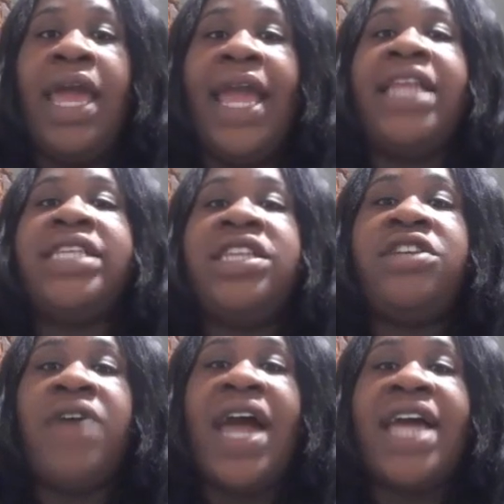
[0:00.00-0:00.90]
An
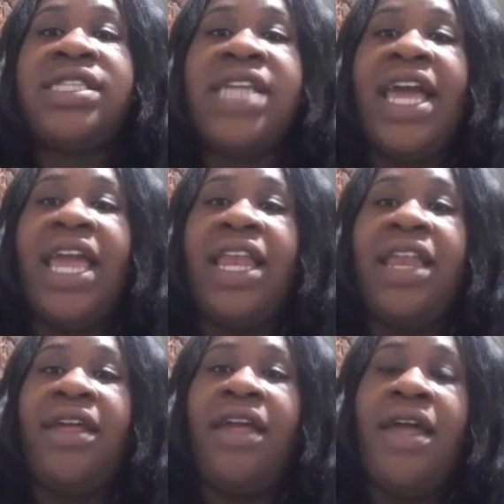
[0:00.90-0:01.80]
essential enzyme in
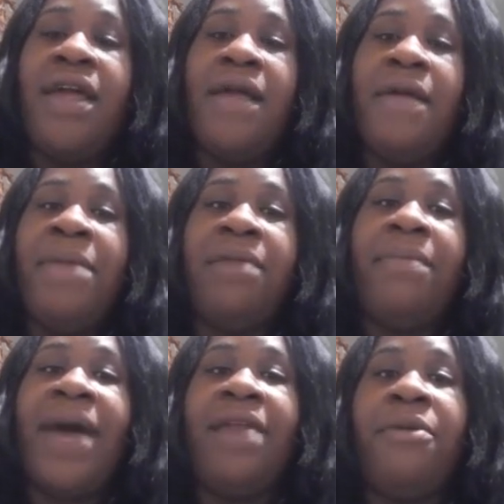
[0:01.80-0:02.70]
the
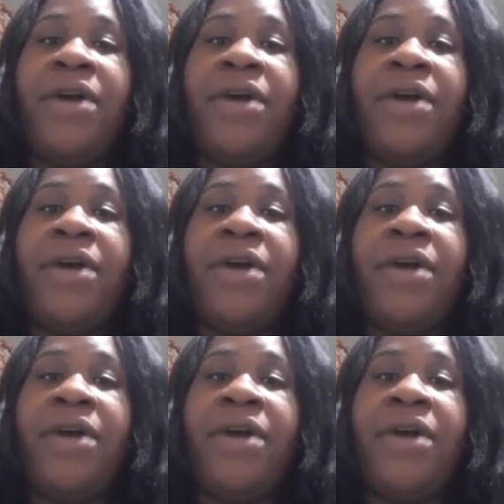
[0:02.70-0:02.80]
metabolic